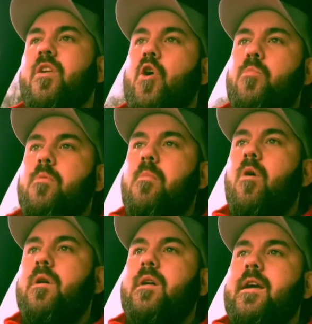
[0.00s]
an open
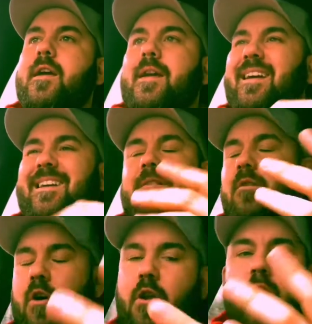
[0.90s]
mind.
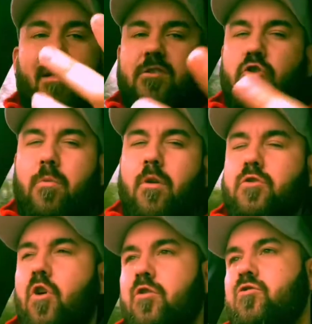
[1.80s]
I know that's a double
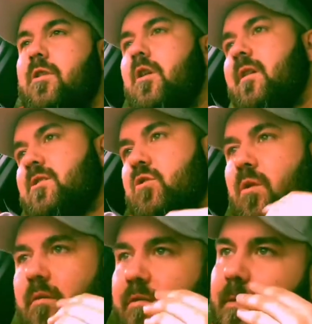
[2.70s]
entendre. I know that's
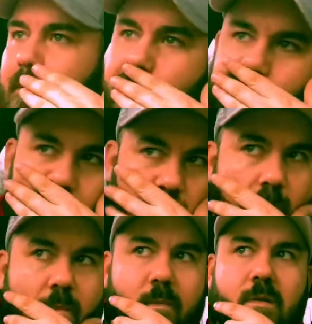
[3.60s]
sort of
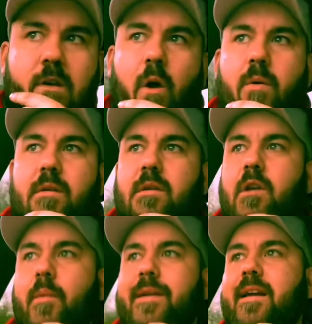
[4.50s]

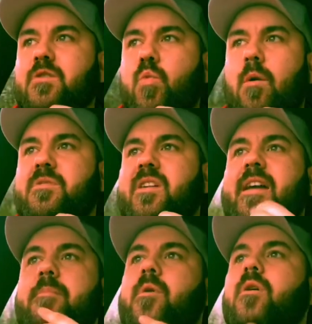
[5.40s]
going against what I'm
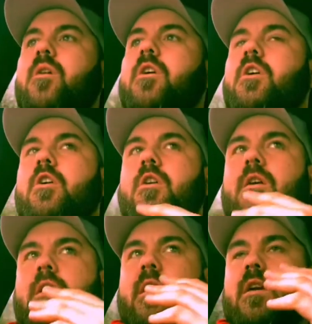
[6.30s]
saying. But
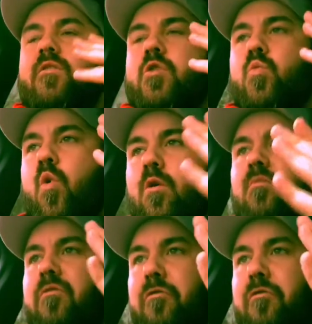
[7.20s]
if you want